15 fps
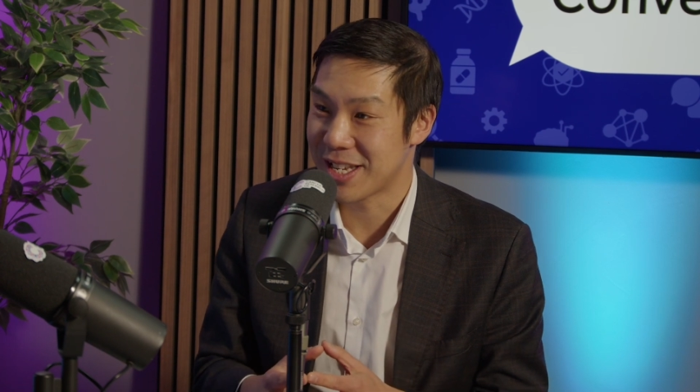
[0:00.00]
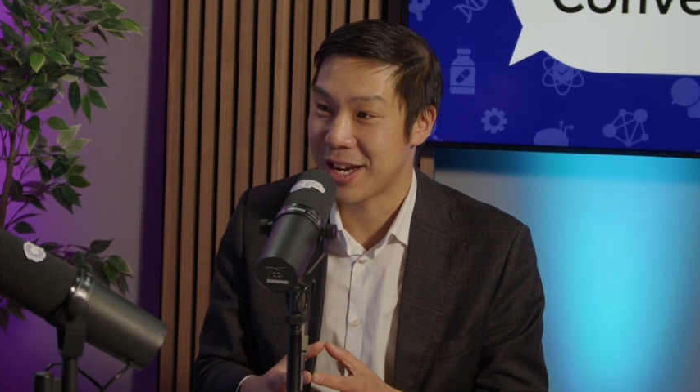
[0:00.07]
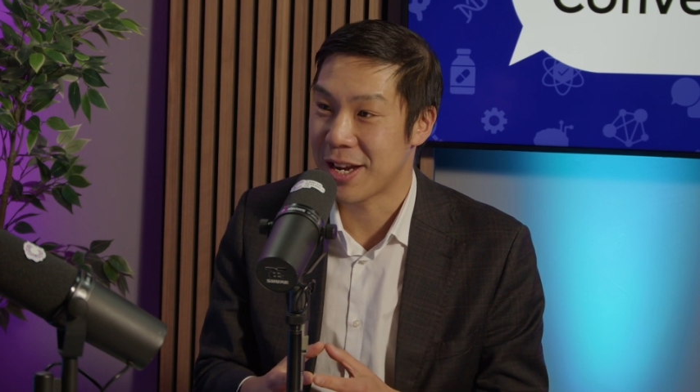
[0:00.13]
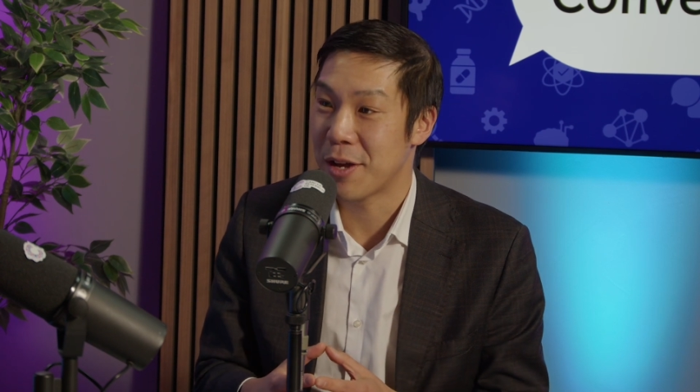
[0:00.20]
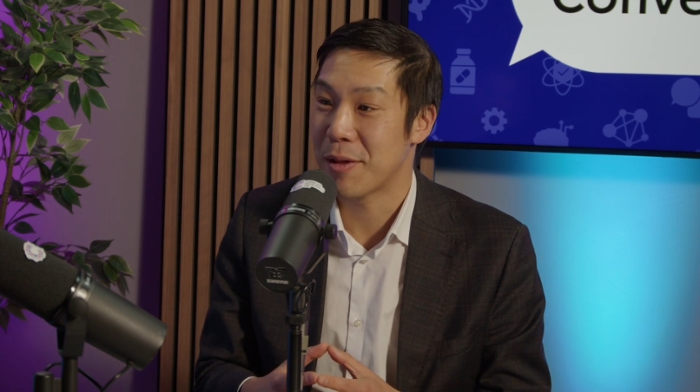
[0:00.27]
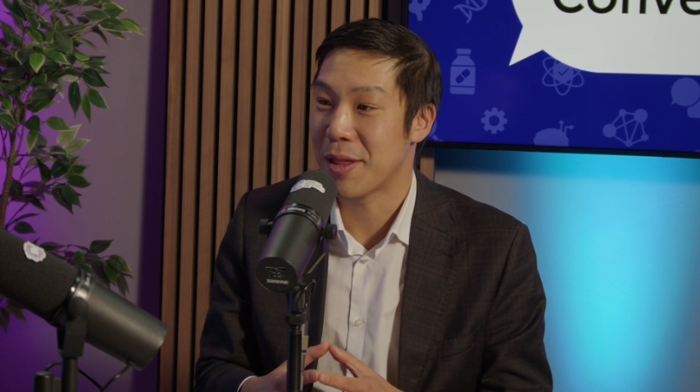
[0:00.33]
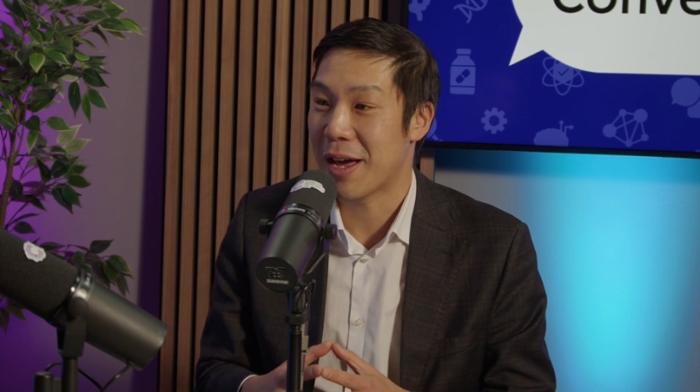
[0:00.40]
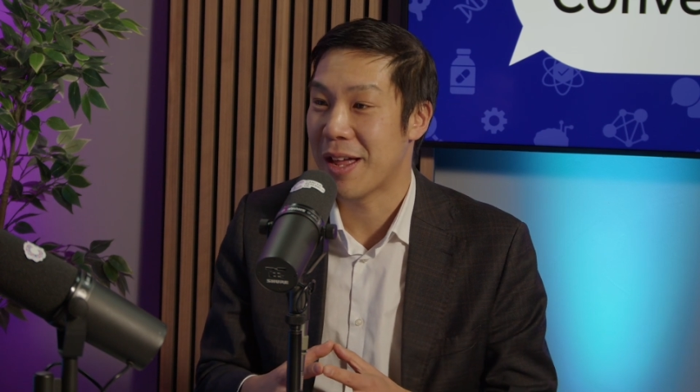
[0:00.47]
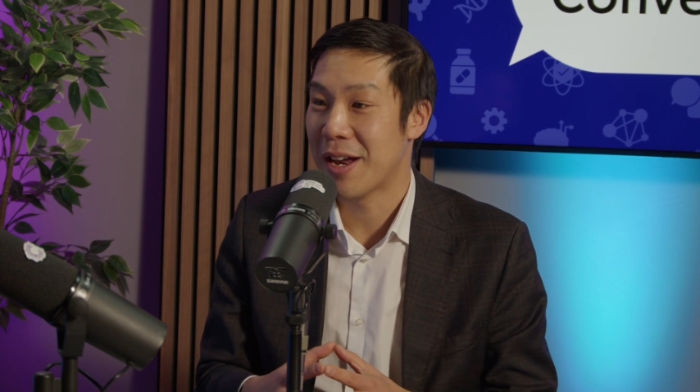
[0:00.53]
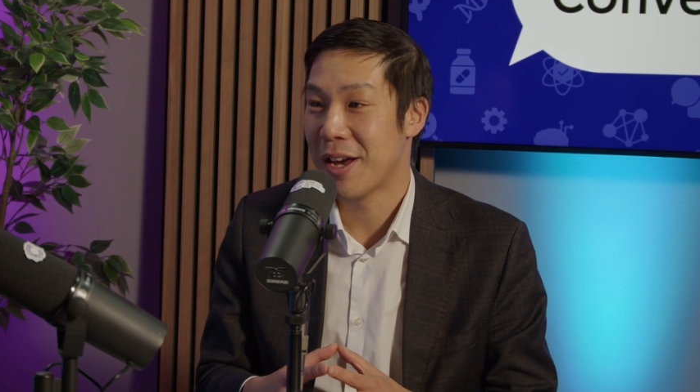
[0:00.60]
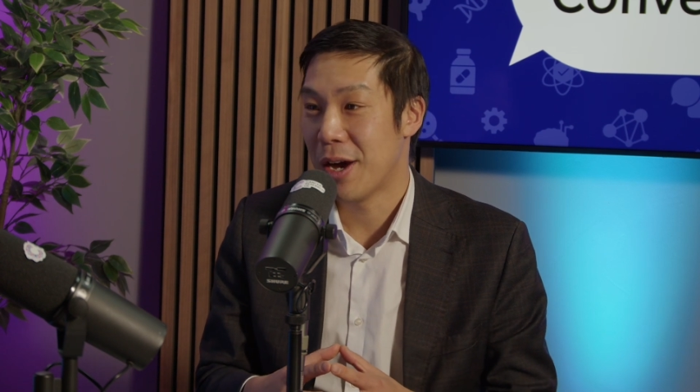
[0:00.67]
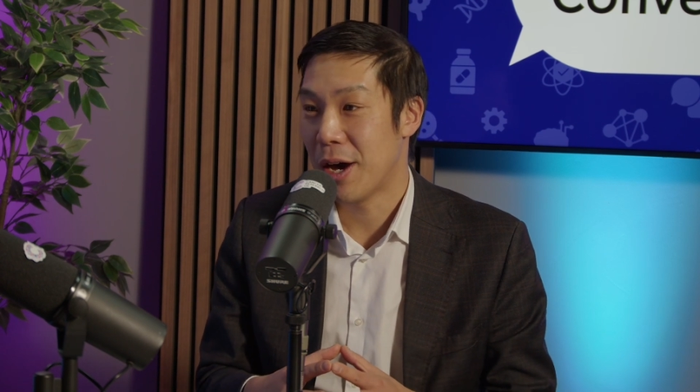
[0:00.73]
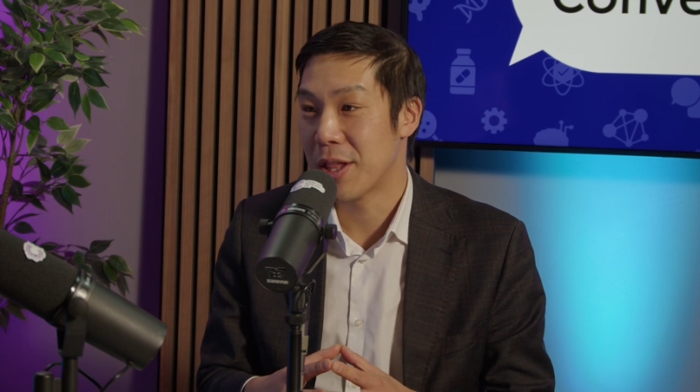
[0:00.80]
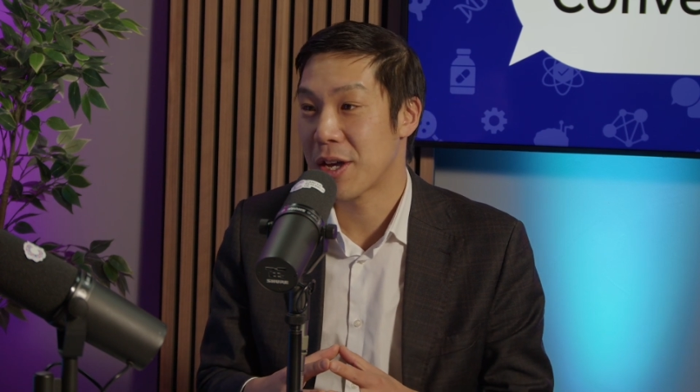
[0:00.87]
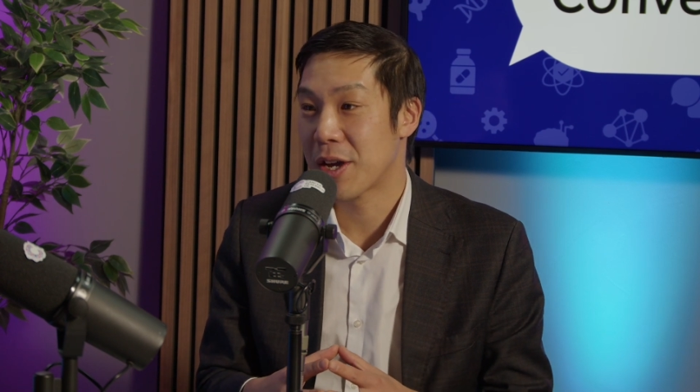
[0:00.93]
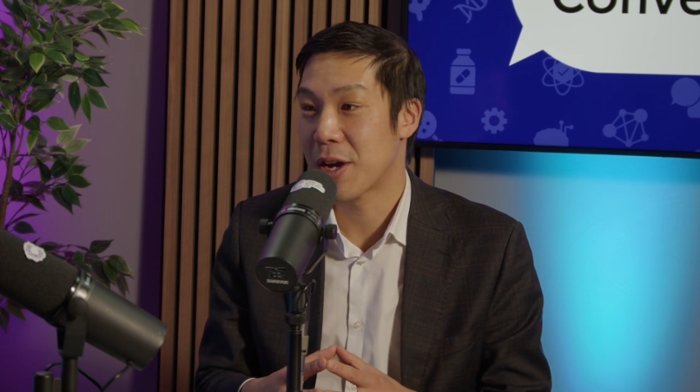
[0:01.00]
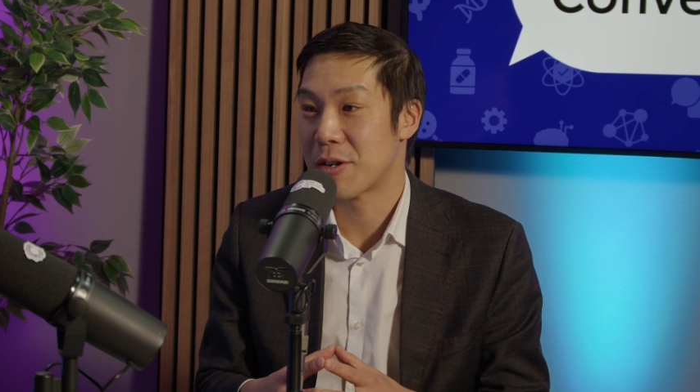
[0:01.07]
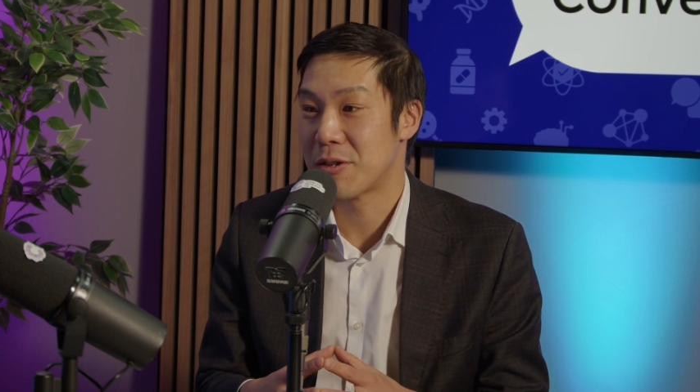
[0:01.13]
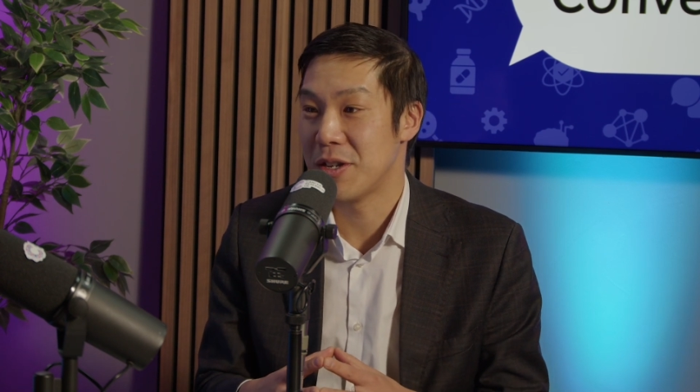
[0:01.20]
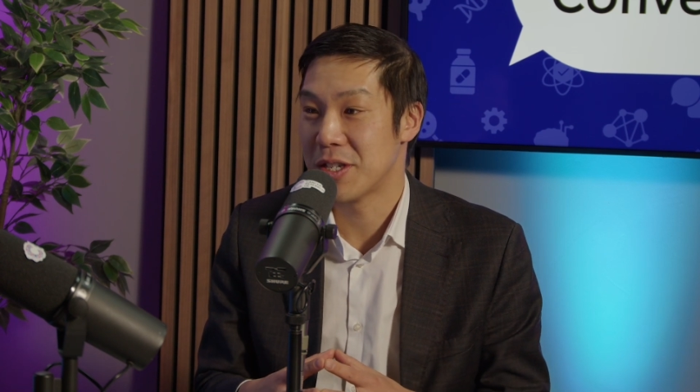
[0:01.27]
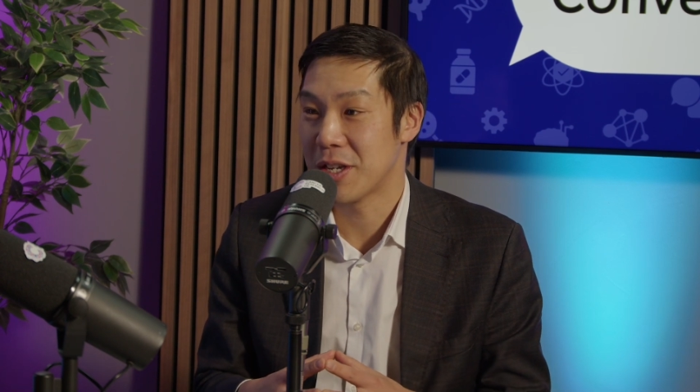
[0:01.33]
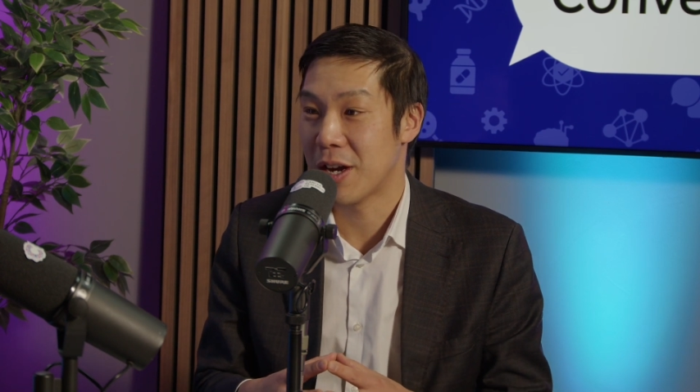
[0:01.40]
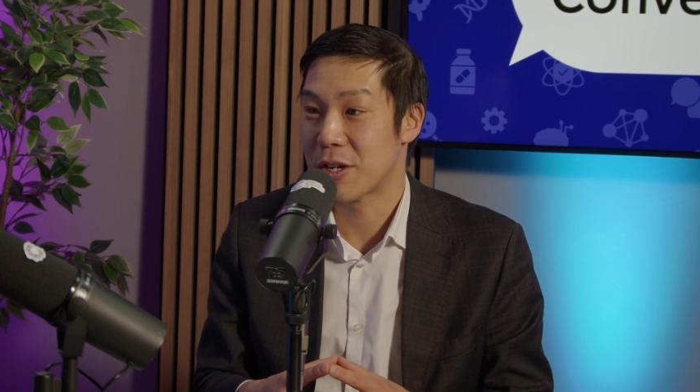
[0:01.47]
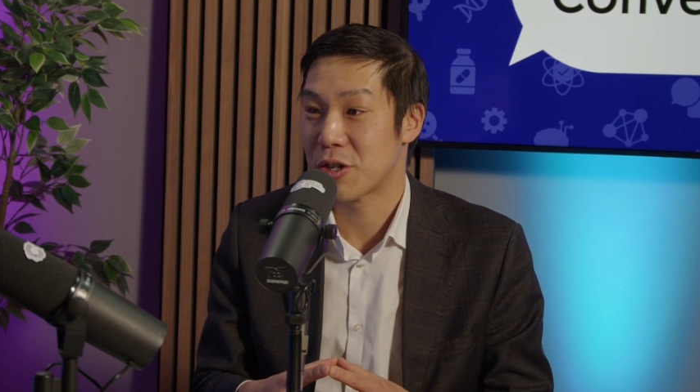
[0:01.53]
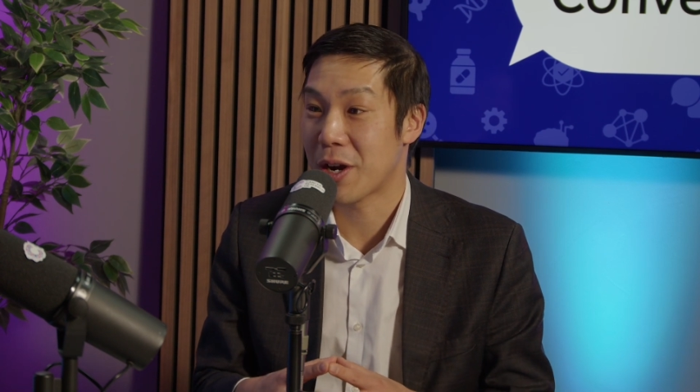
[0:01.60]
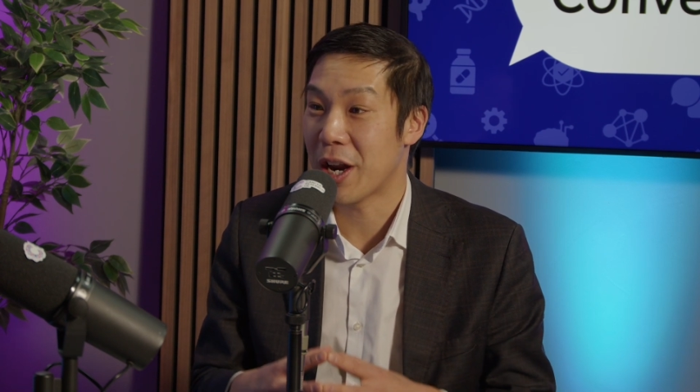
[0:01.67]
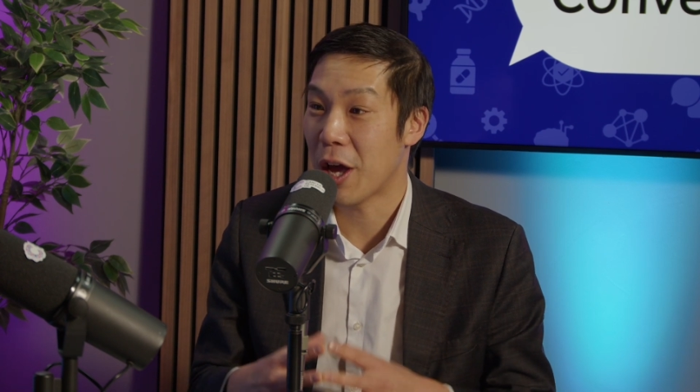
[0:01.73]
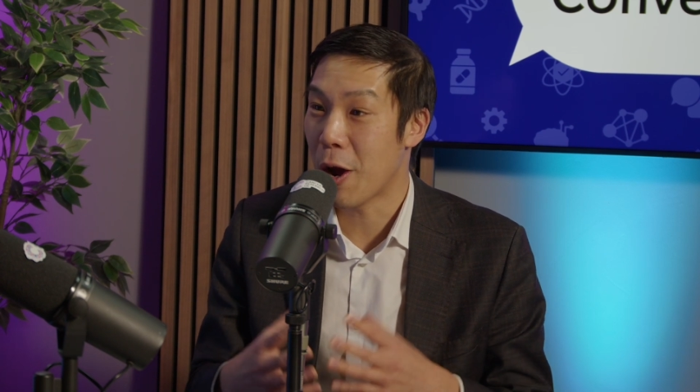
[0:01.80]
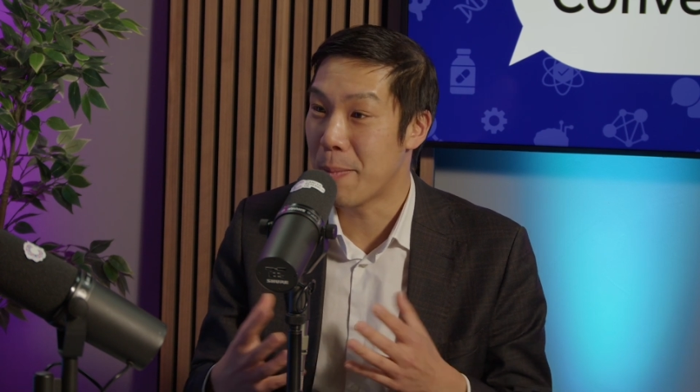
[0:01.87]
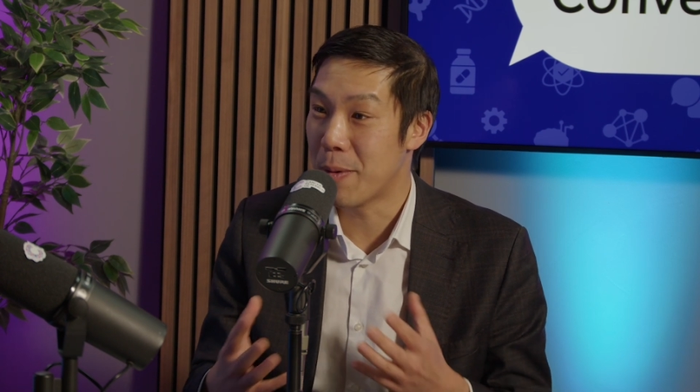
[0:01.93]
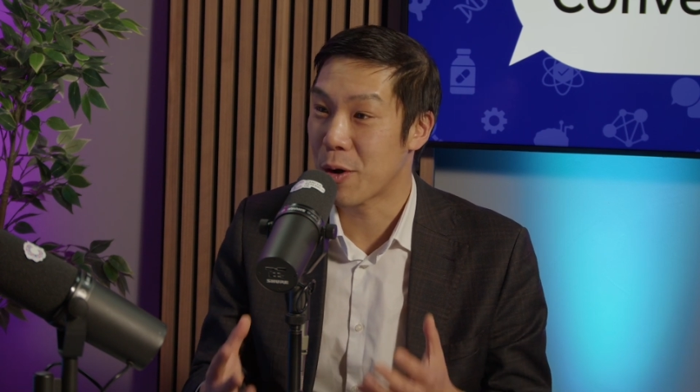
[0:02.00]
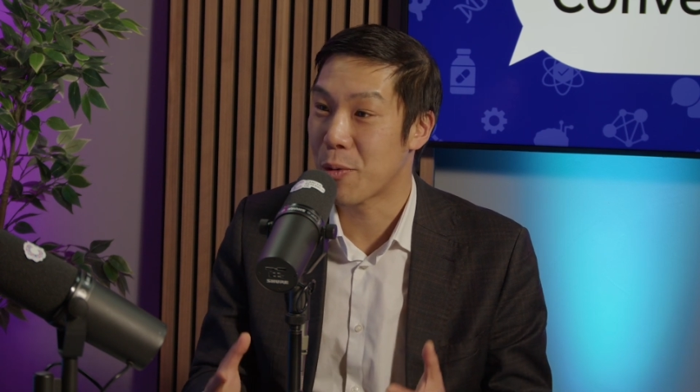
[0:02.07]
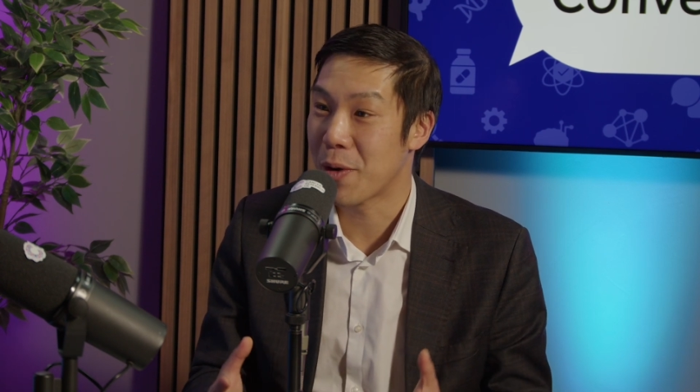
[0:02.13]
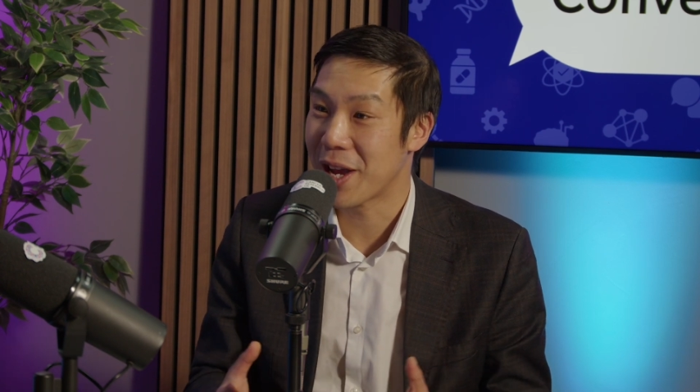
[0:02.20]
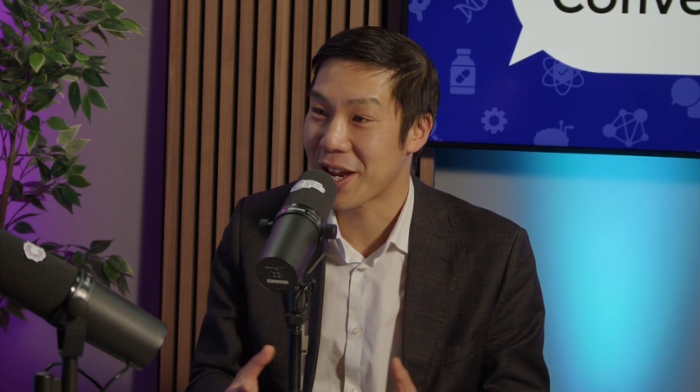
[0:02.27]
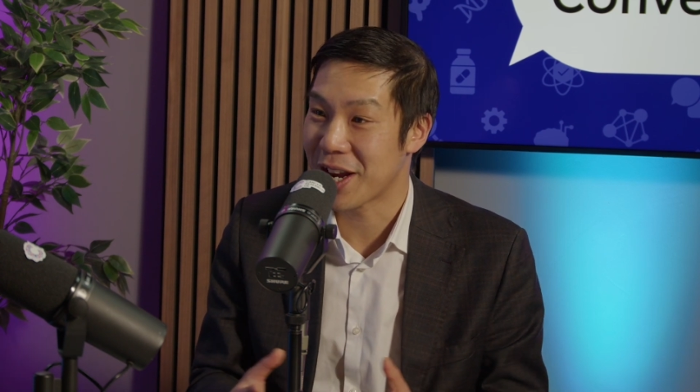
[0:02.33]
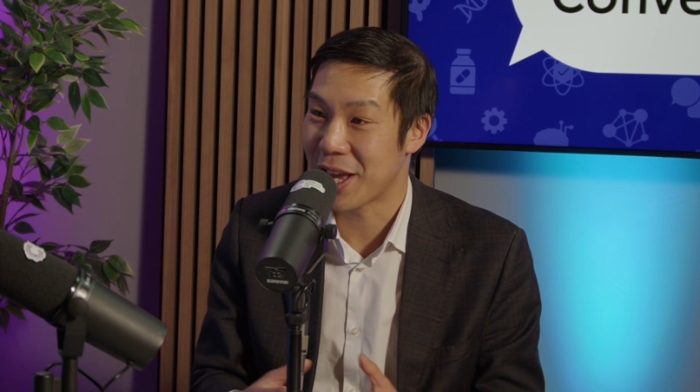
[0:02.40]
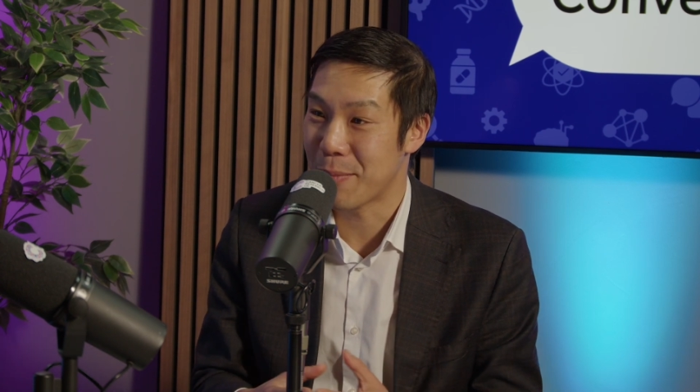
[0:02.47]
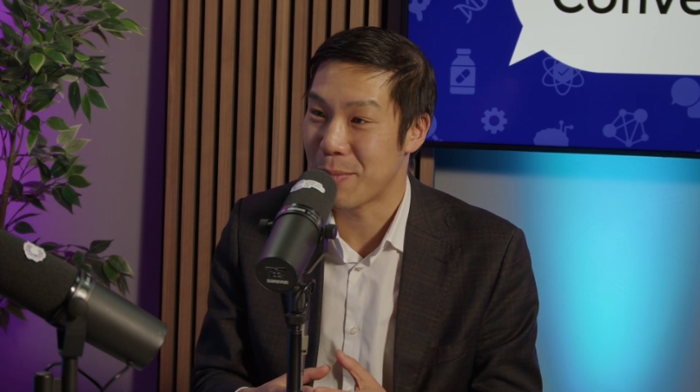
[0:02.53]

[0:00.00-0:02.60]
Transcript: I know that other countries are trying to open quickly.